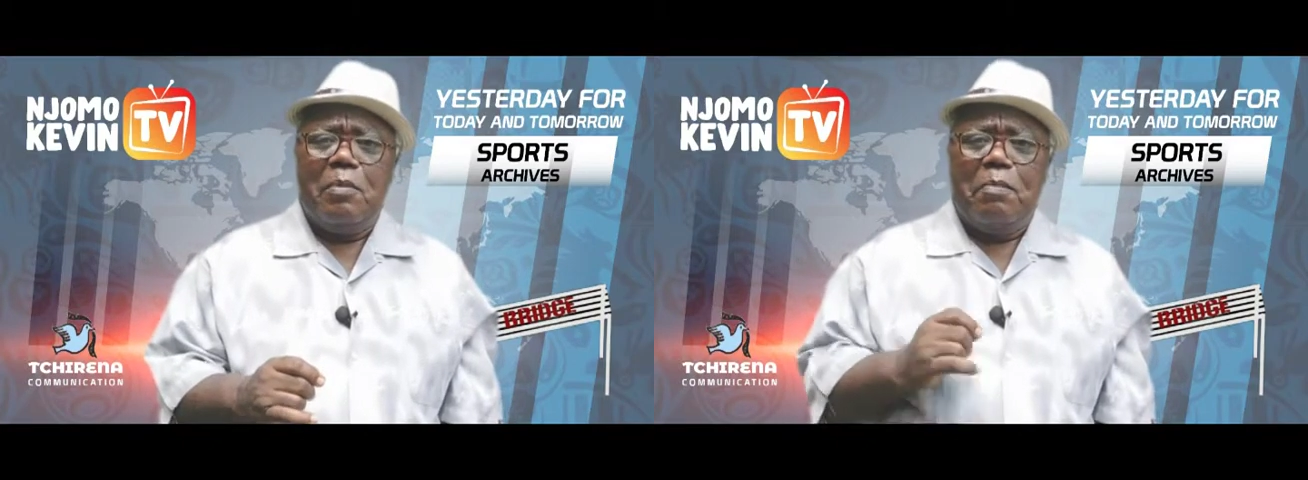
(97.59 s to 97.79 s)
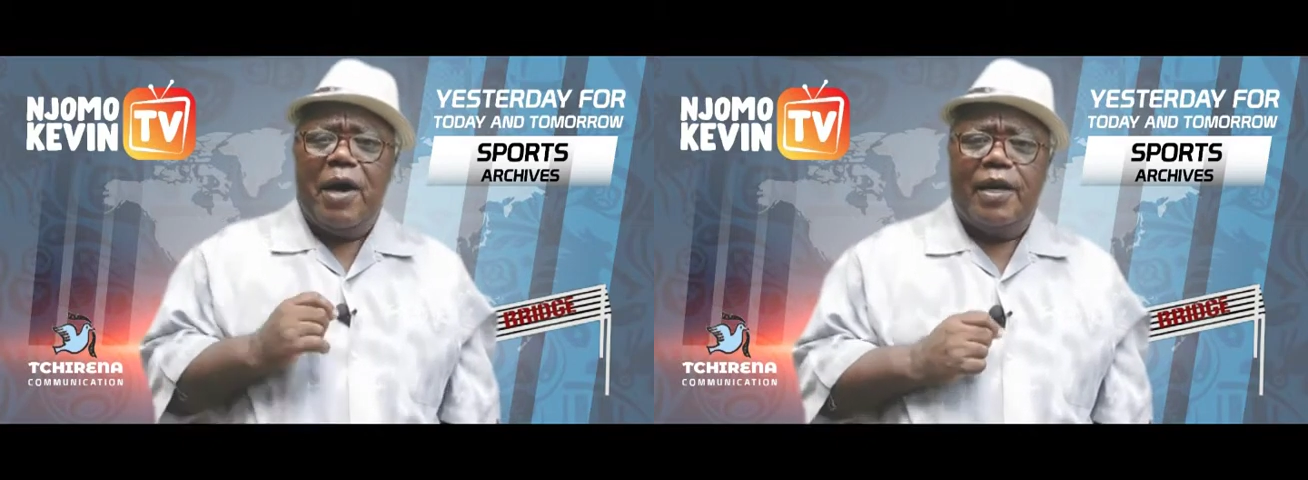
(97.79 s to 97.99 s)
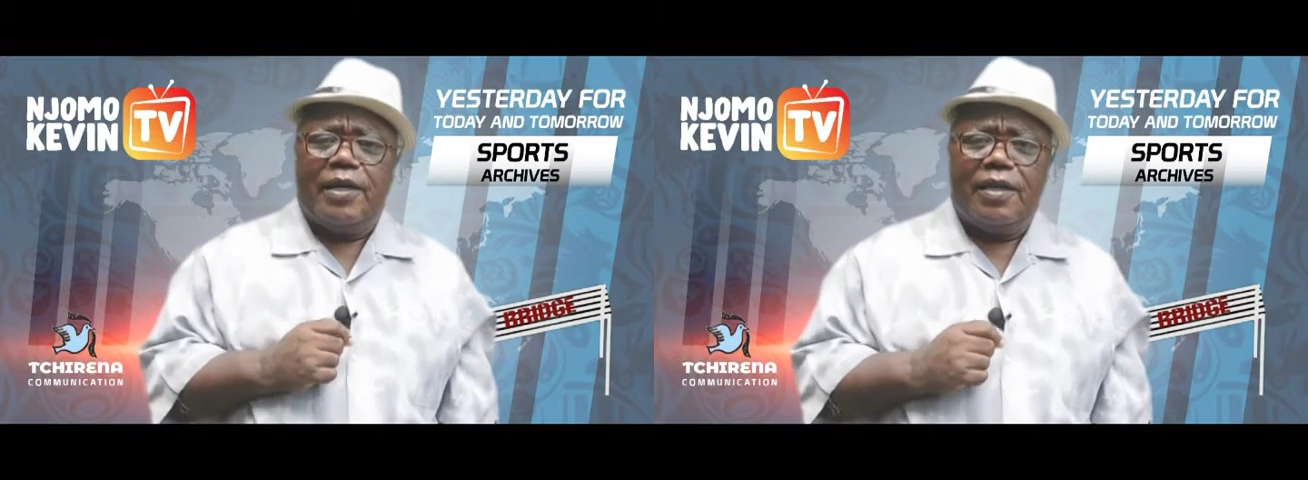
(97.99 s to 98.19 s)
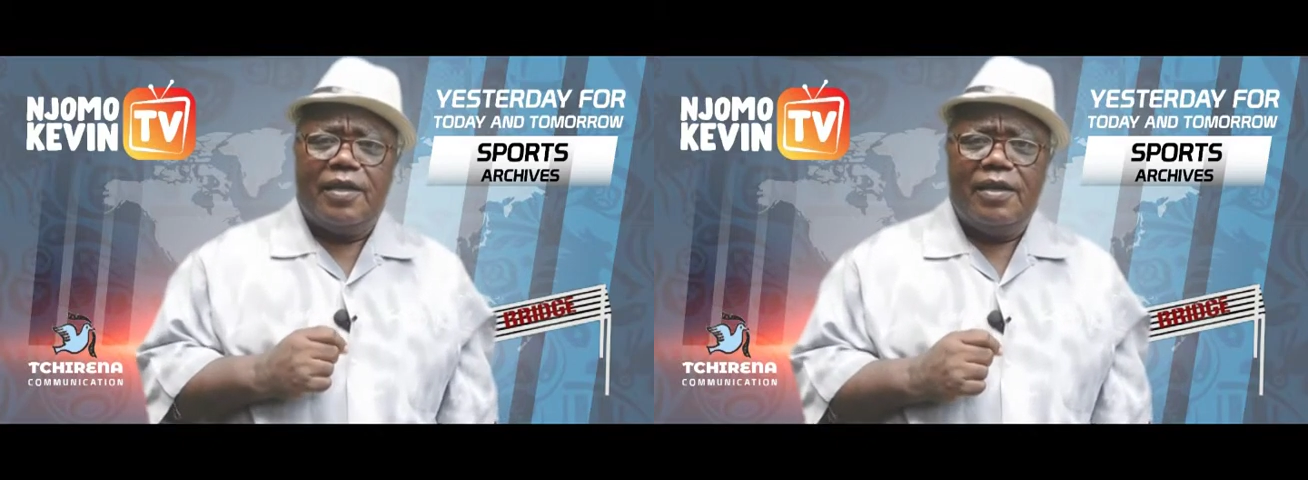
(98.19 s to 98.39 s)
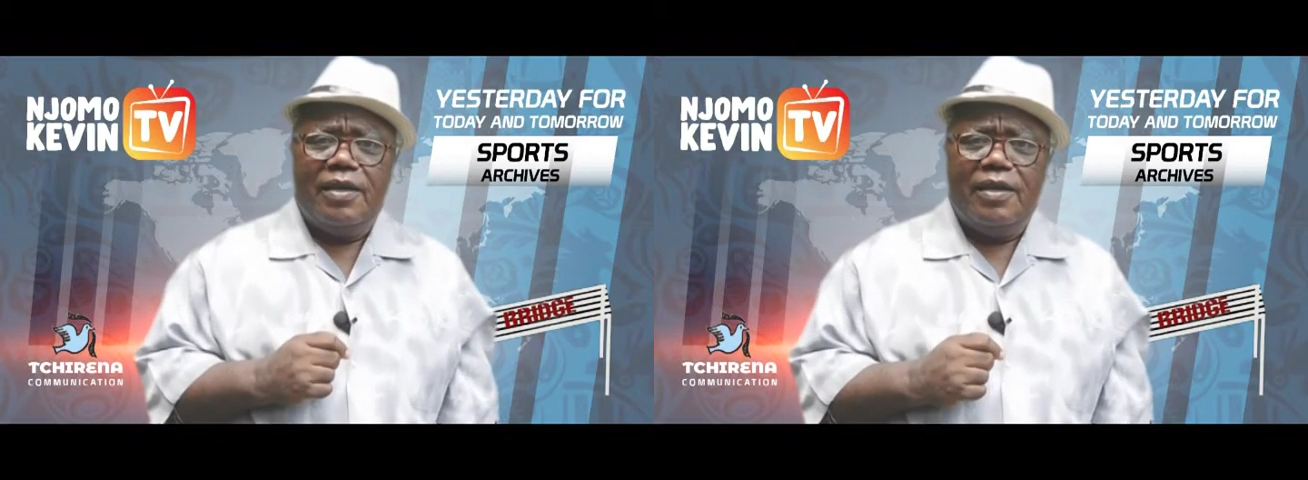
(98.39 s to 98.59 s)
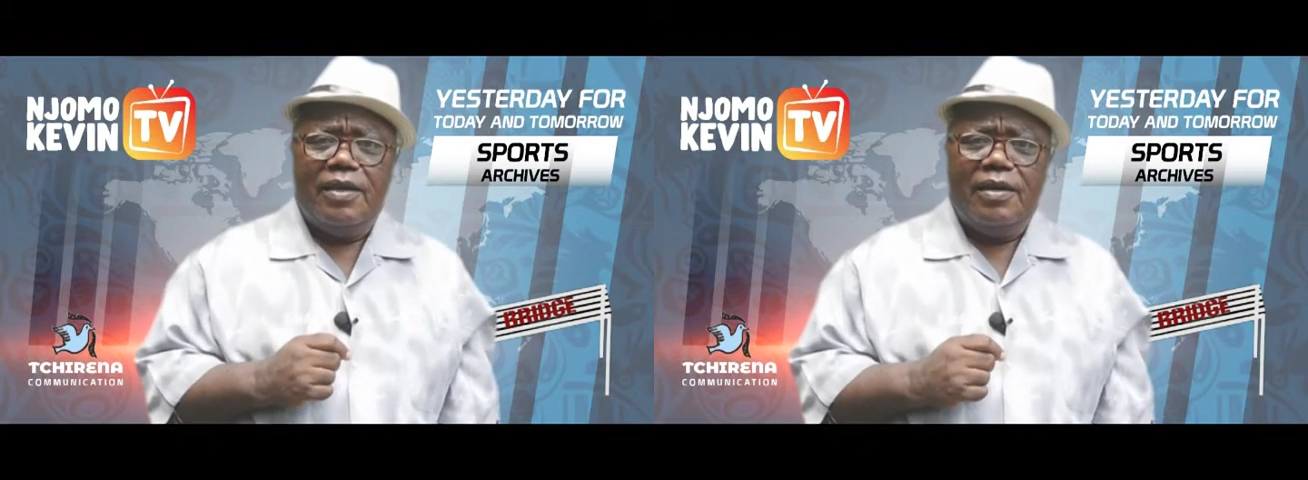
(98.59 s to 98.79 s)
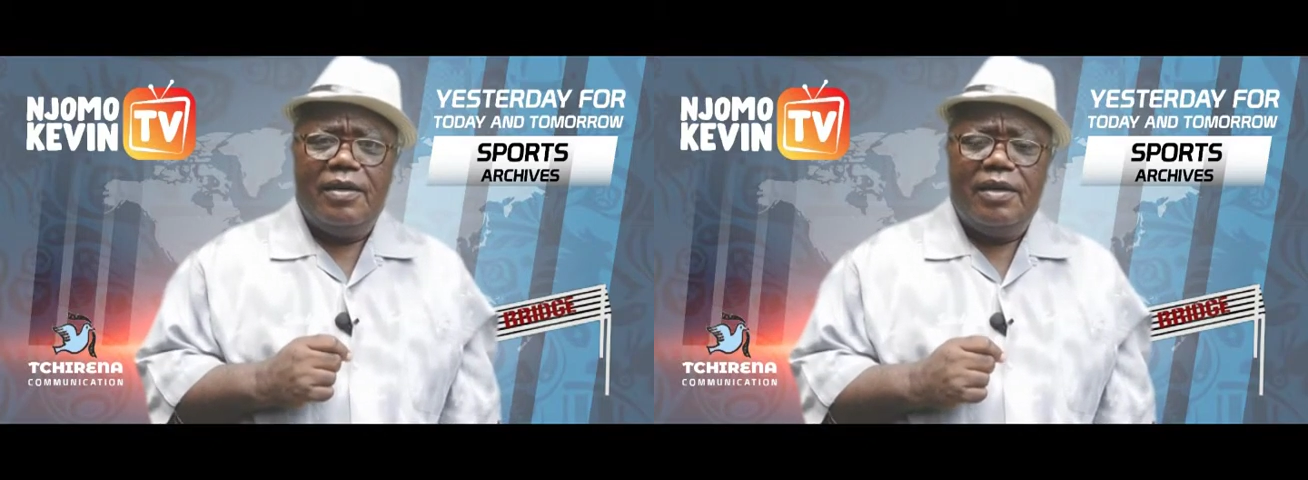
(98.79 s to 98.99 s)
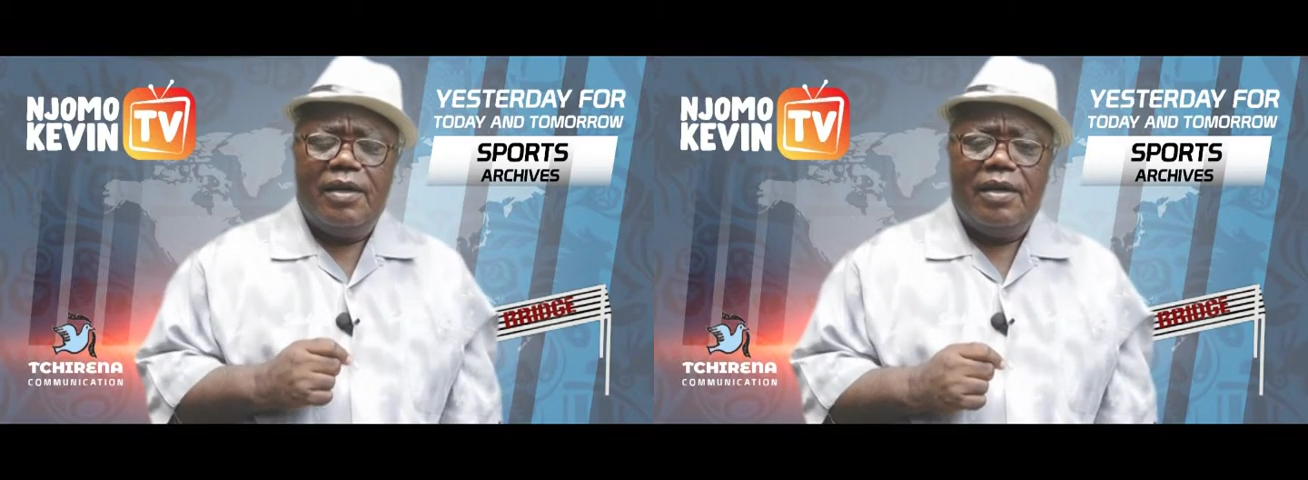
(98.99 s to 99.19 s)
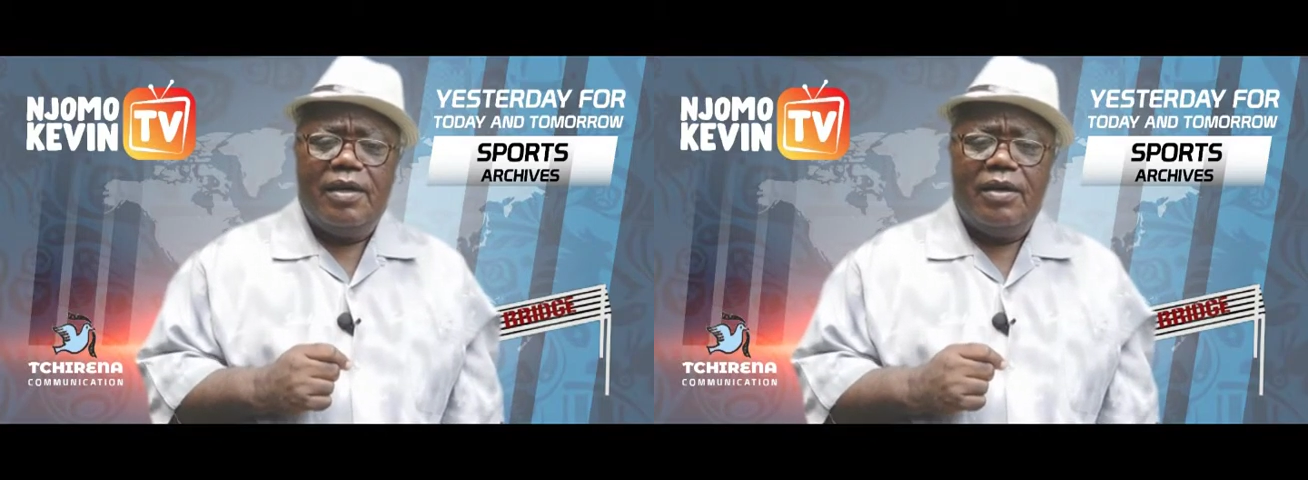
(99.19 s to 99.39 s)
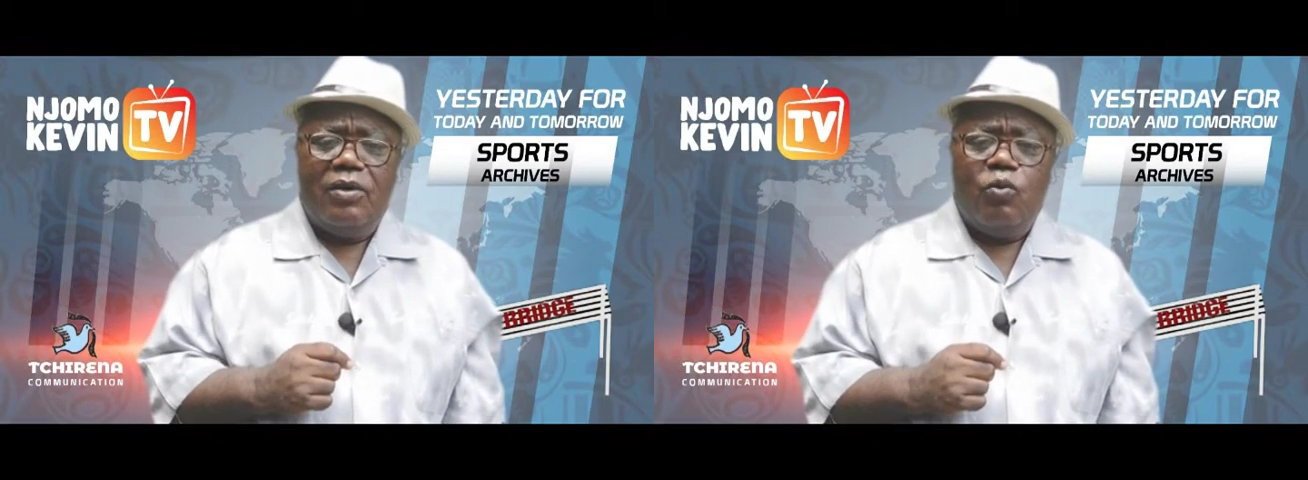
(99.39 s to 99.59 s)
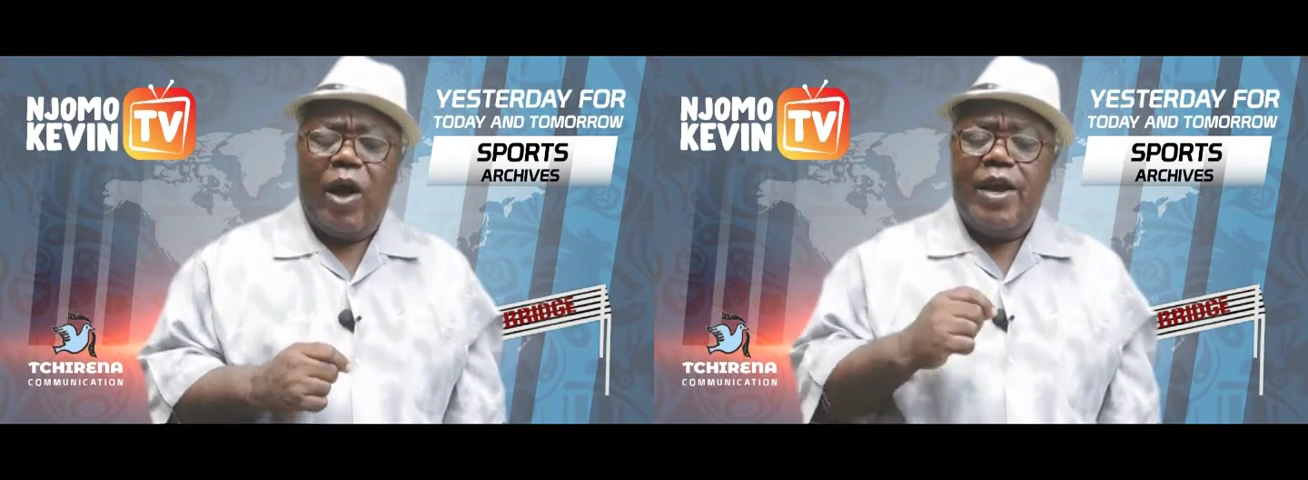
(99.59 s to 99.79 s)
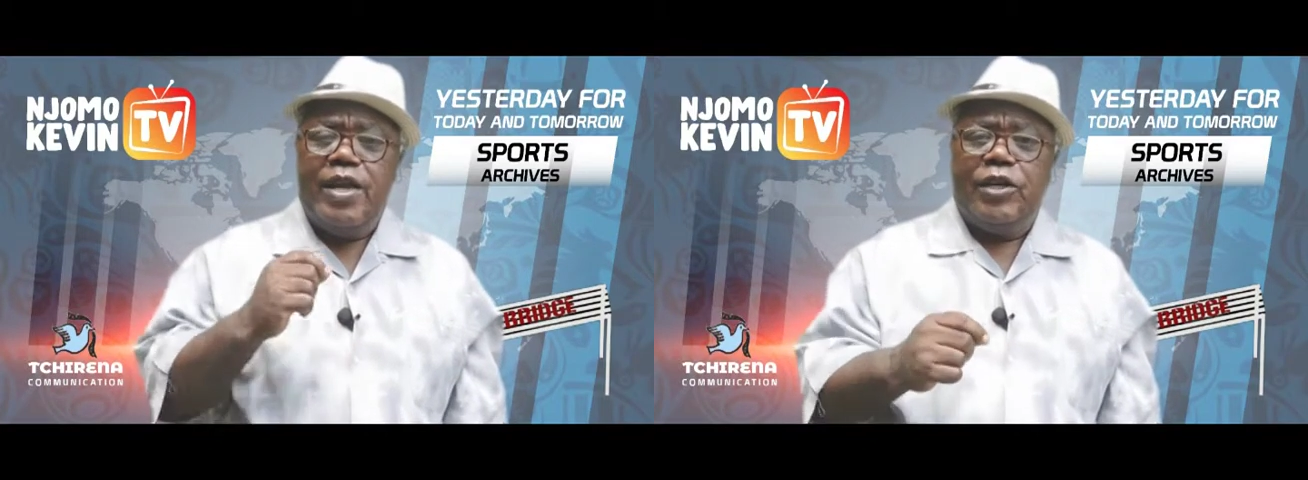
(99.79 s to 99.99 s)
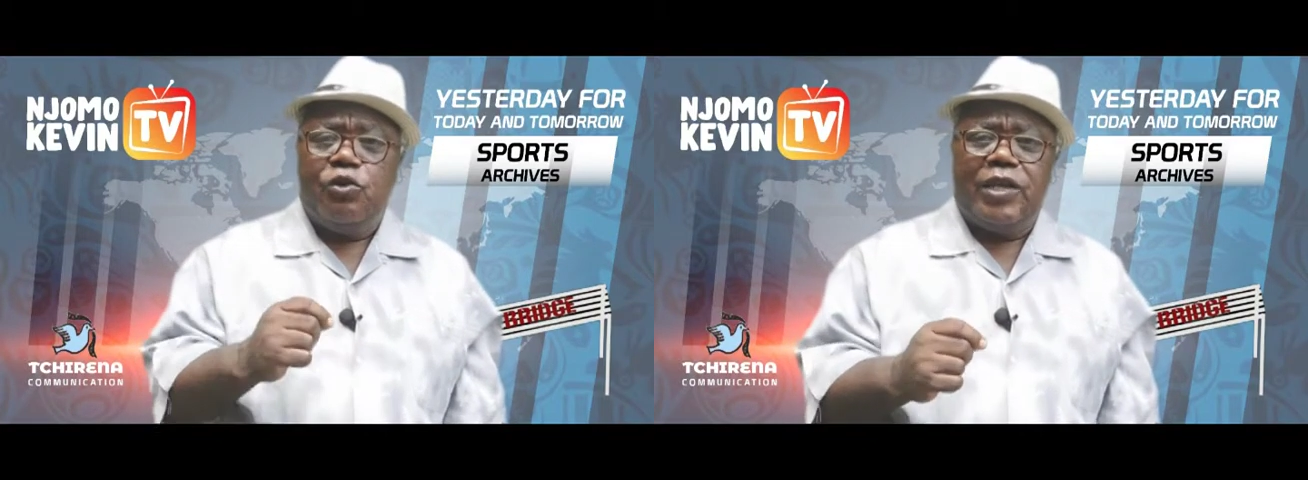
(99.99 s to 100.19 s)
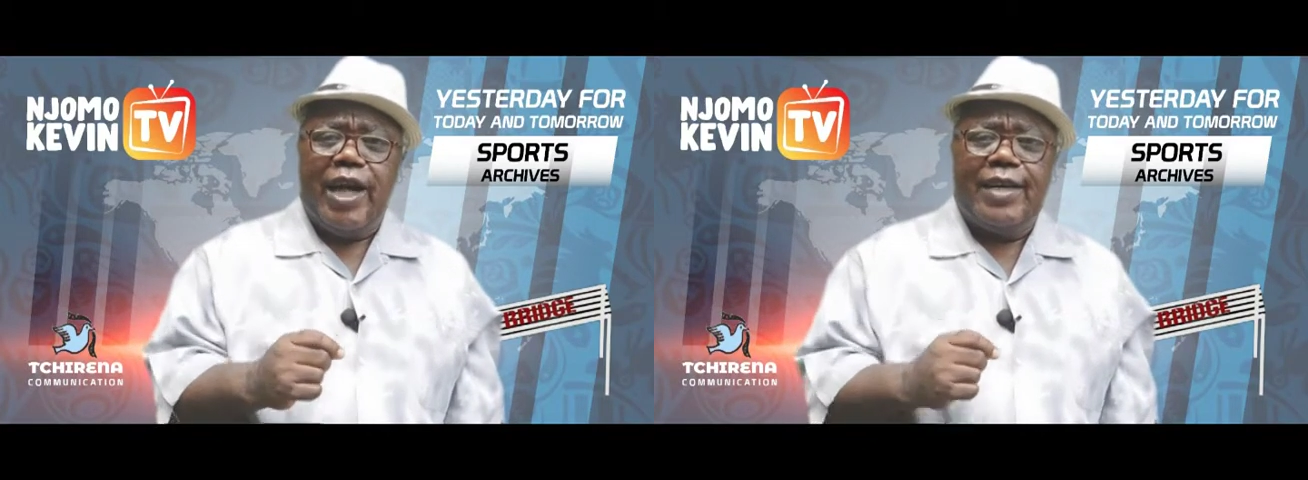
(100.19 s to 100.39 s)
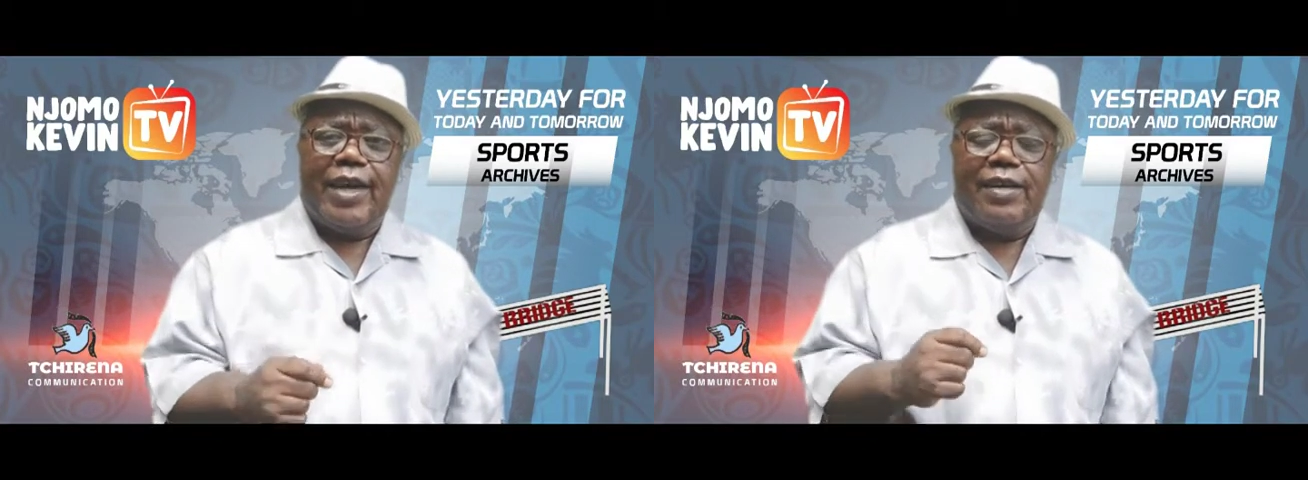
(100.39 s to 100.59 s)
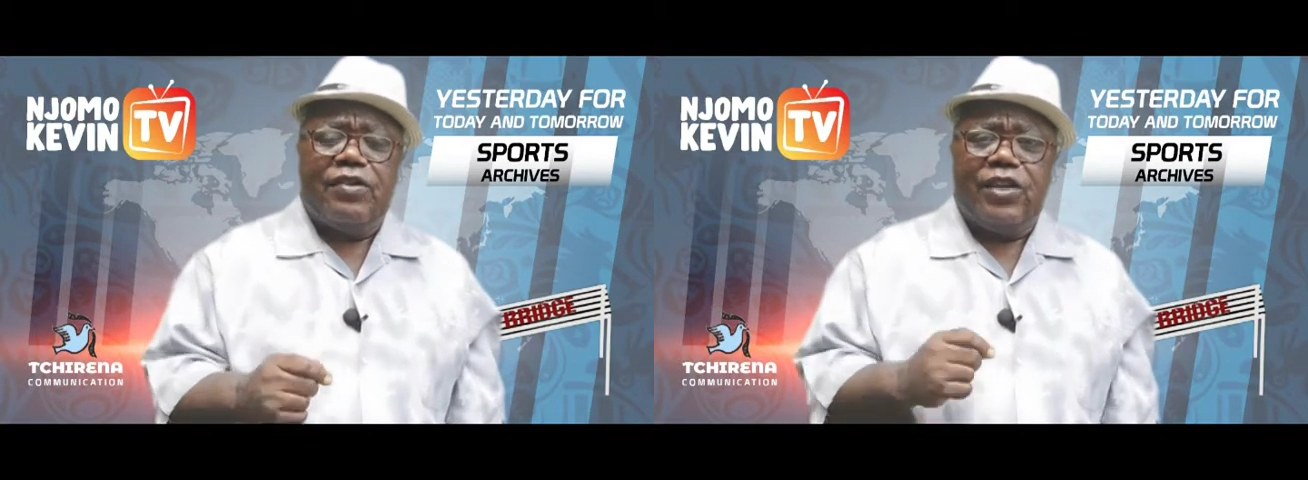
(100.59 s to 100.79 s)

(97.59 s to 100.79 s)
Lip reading: But when Litute entered the